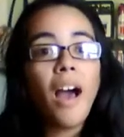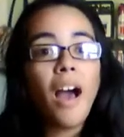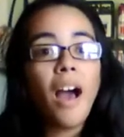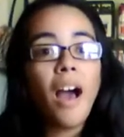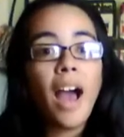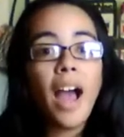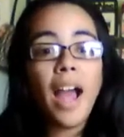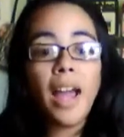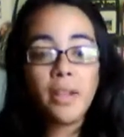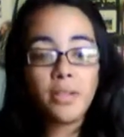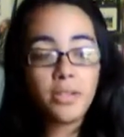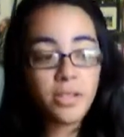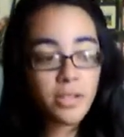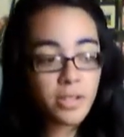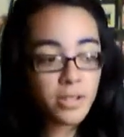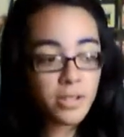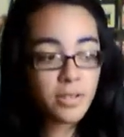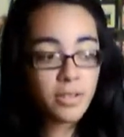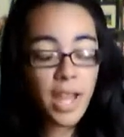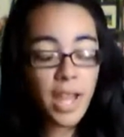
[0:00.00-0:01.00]
I
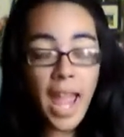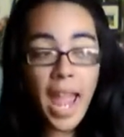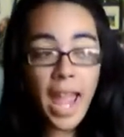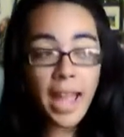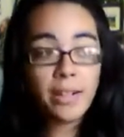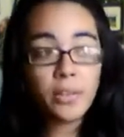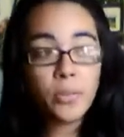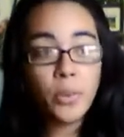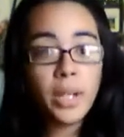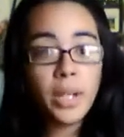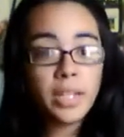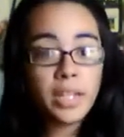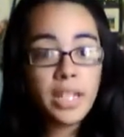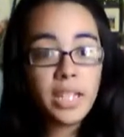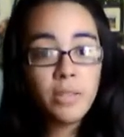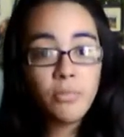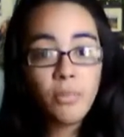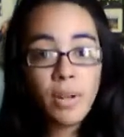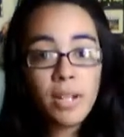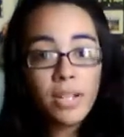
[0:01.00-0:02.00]

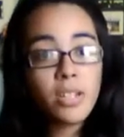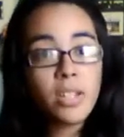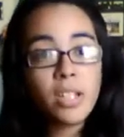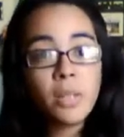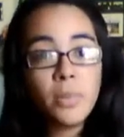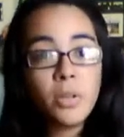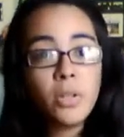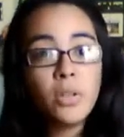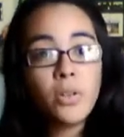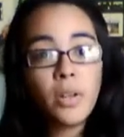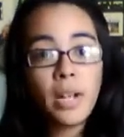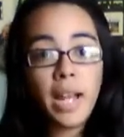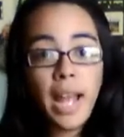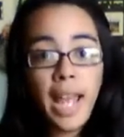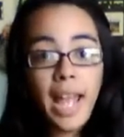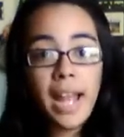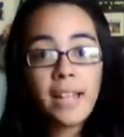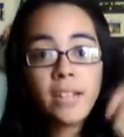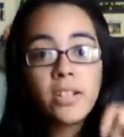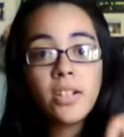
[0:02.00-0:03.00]
quickly went to the computer and
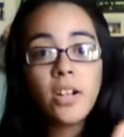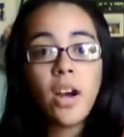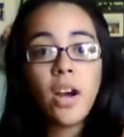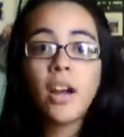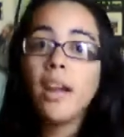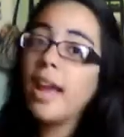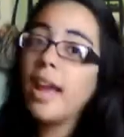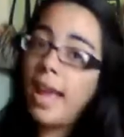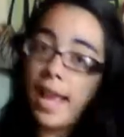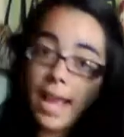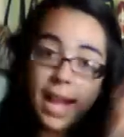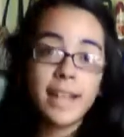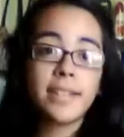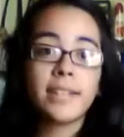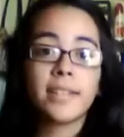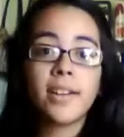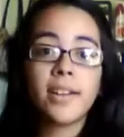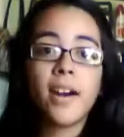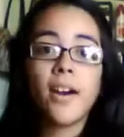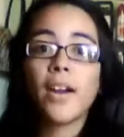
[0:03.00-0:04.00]
add to cart,
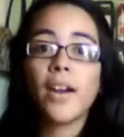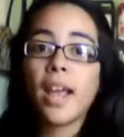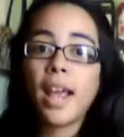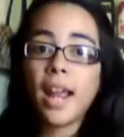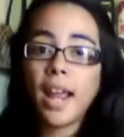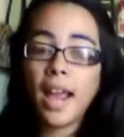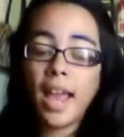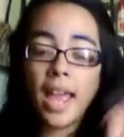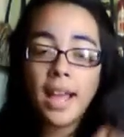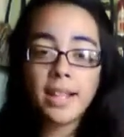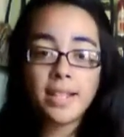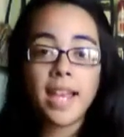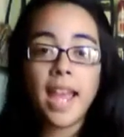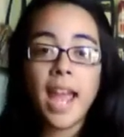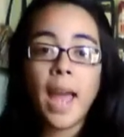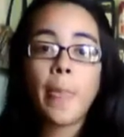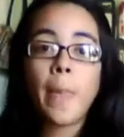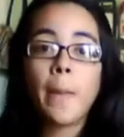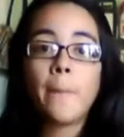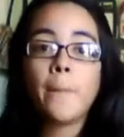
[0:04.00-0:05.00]
and I had to
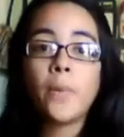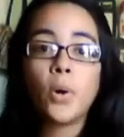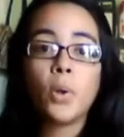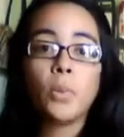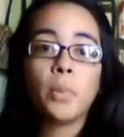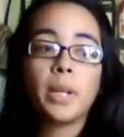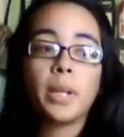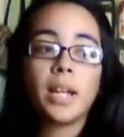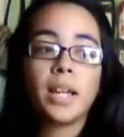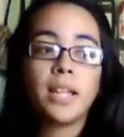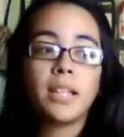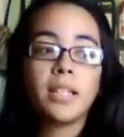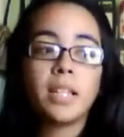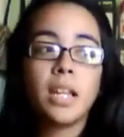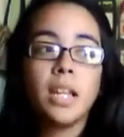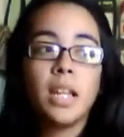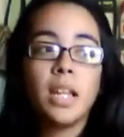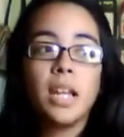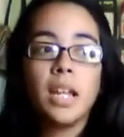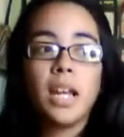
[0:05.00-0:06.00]
add them both because
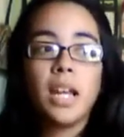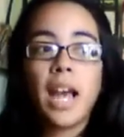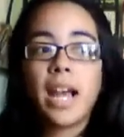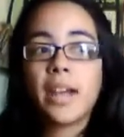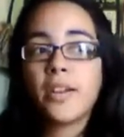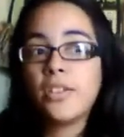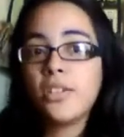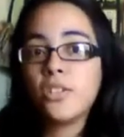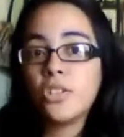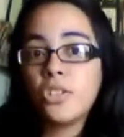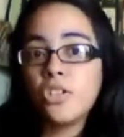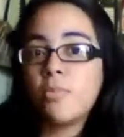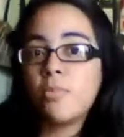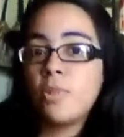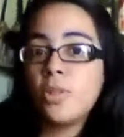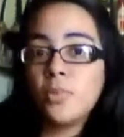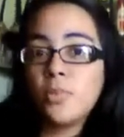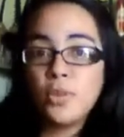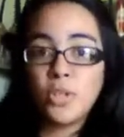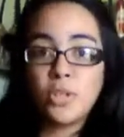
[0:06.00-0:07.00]
I couldn't choose
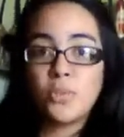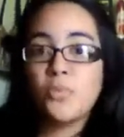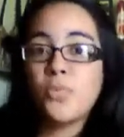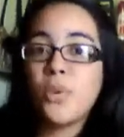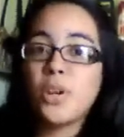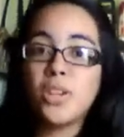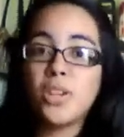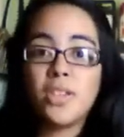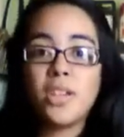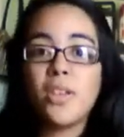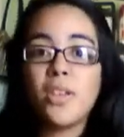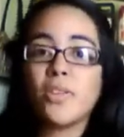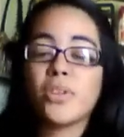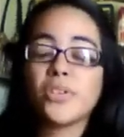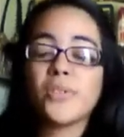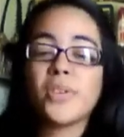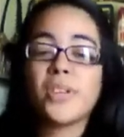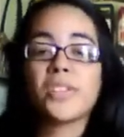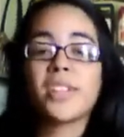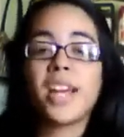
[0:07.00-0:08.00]
between one or the other,
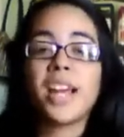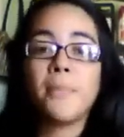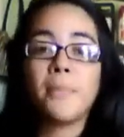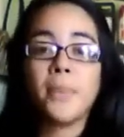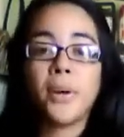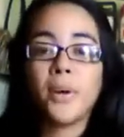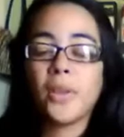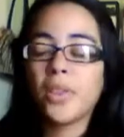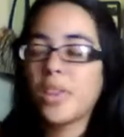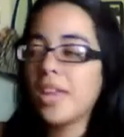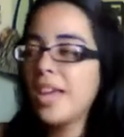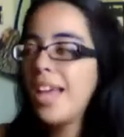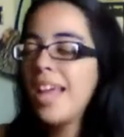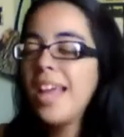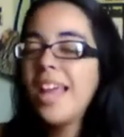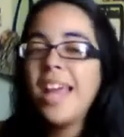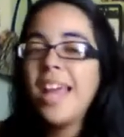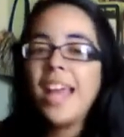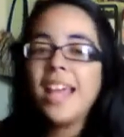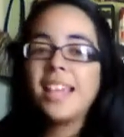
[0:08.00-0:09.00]
so I just got them both.
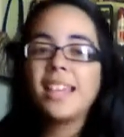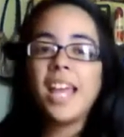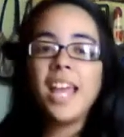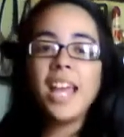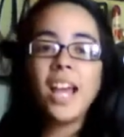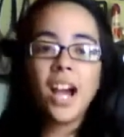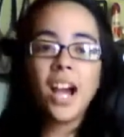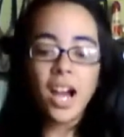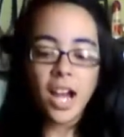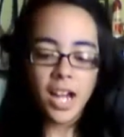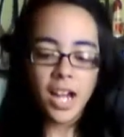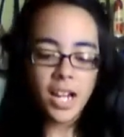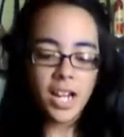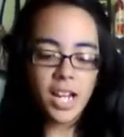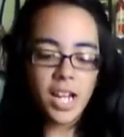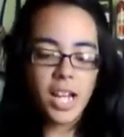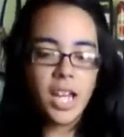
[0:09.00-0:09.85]
They are